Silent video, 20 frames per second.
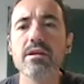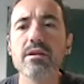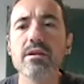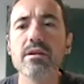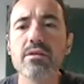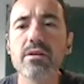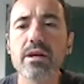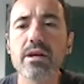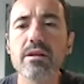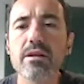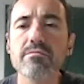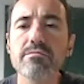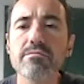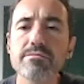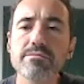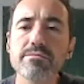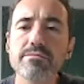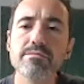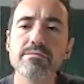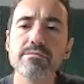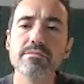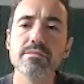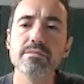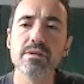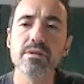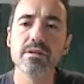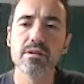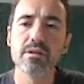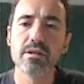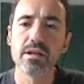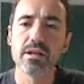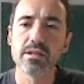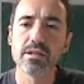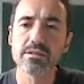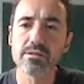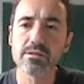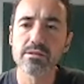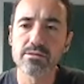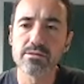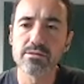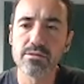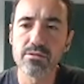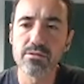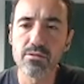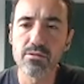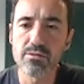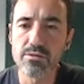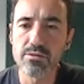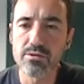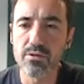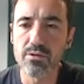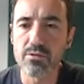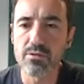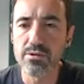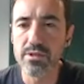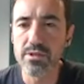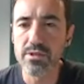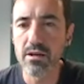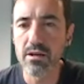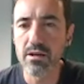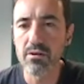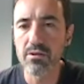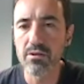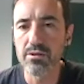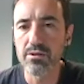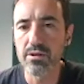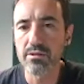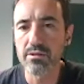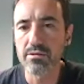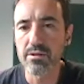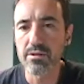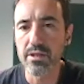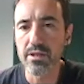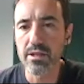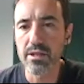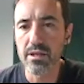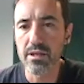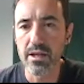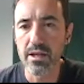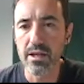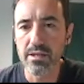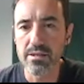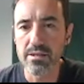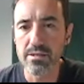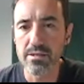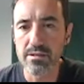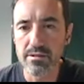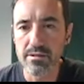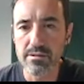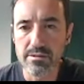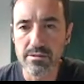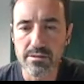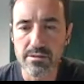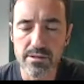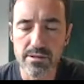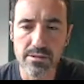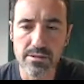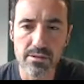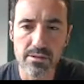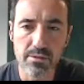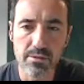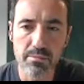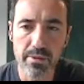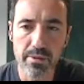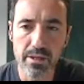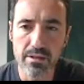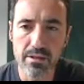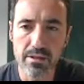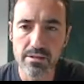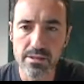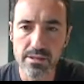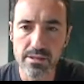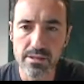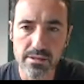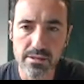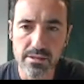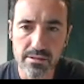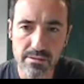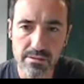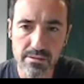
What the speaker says: Okay, and the roots are ordered. Okay, X, it's not a pair, it's